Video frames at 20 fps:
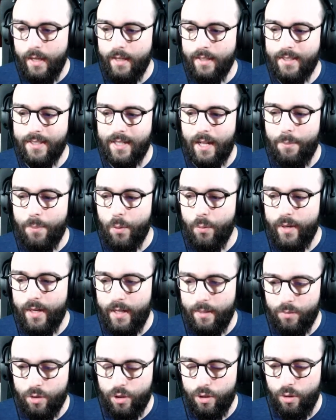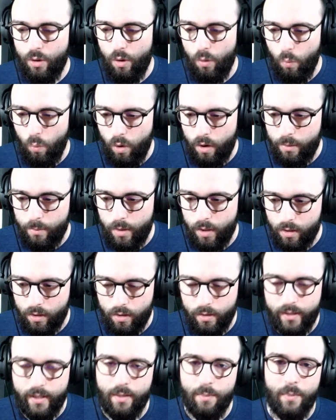Slap a Redemption or a Warmog
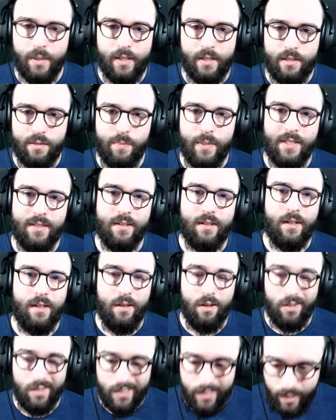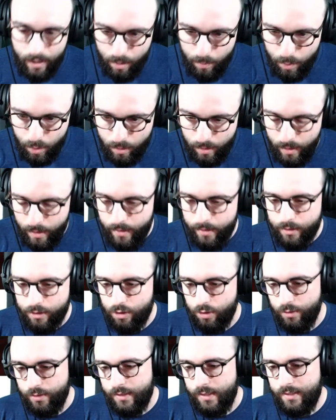on him and he's basically unkillable.
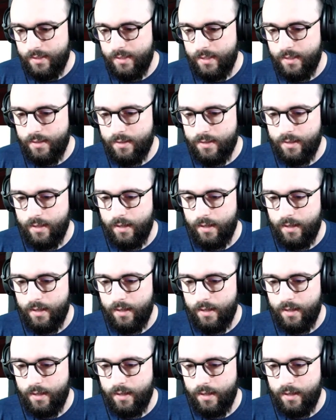So this is